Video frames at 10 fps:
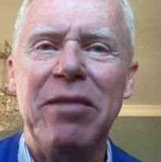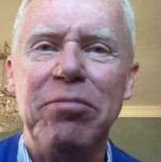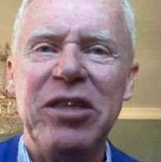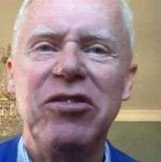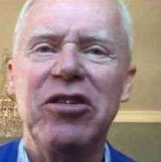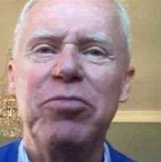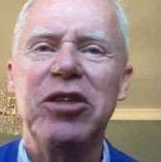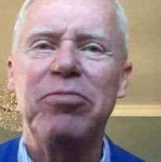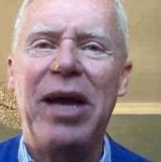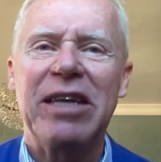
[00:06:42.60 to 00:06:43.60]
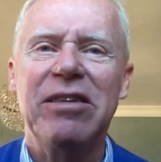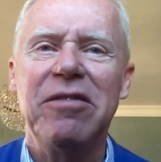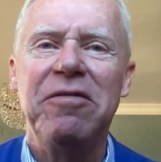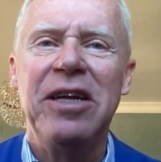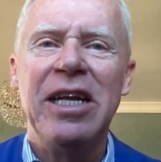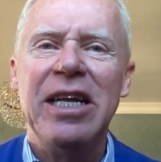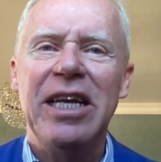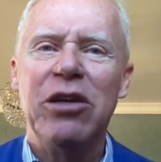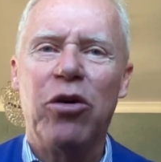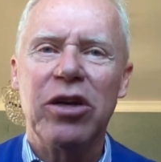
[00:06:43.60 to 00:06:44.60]
business perspective,
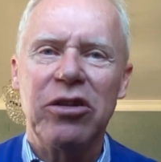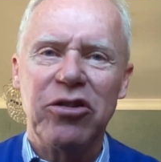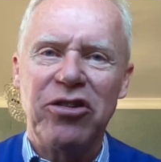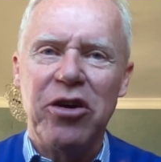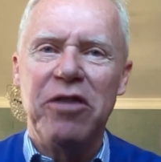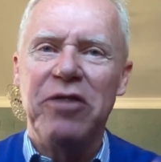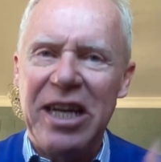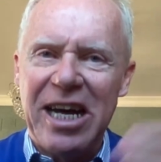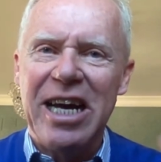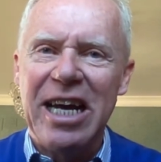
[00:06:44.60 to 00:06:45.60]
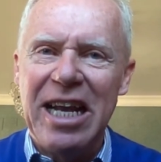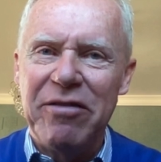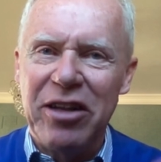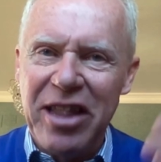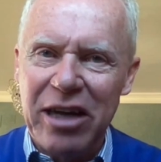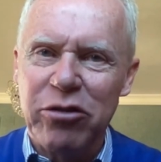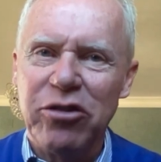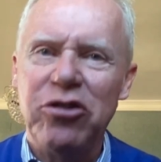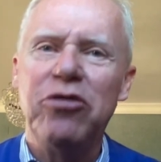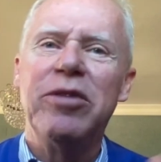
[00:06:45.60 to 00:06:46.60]
in order to serve at a higher level their
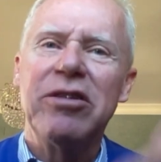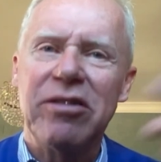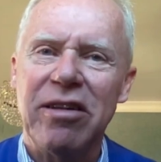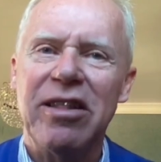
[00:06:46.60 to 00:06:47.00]
consumers.